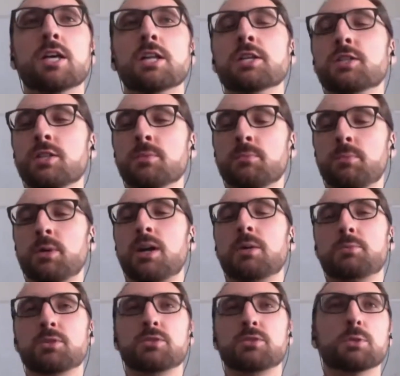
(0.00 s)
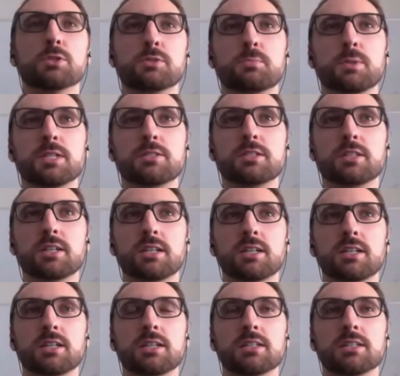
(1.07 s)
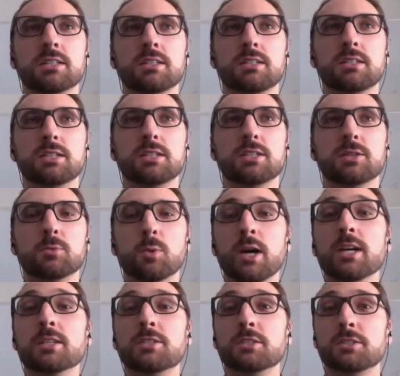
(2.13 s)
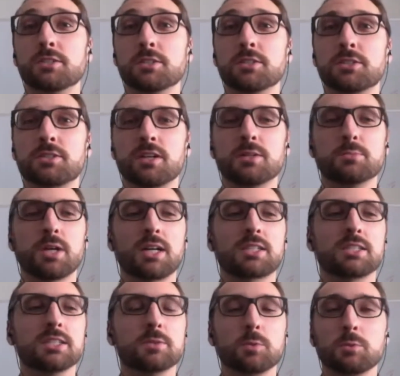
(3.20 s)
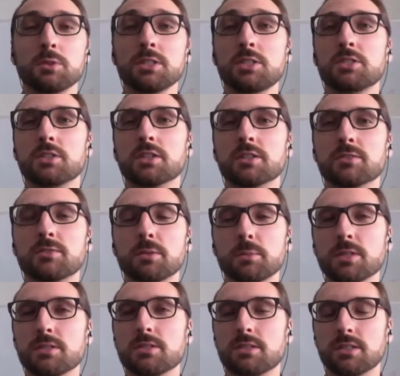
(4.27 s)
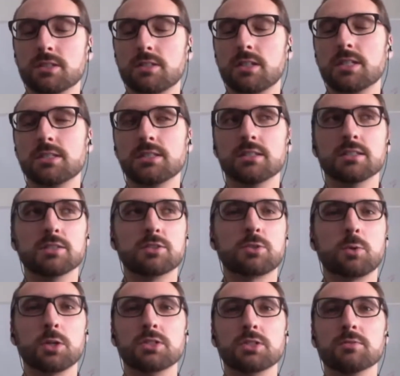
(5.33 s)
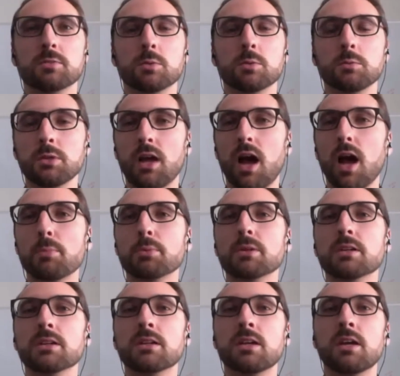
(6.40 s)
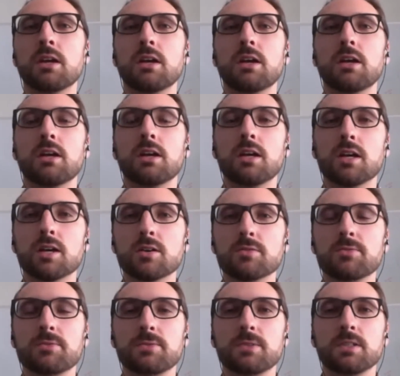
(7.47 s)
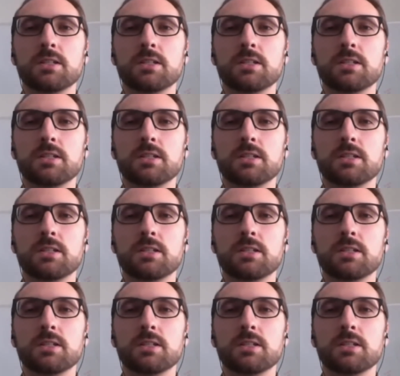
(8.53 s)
and perhaps its most basic way to describe DocSend, we really started from this idea, this question of what would happen if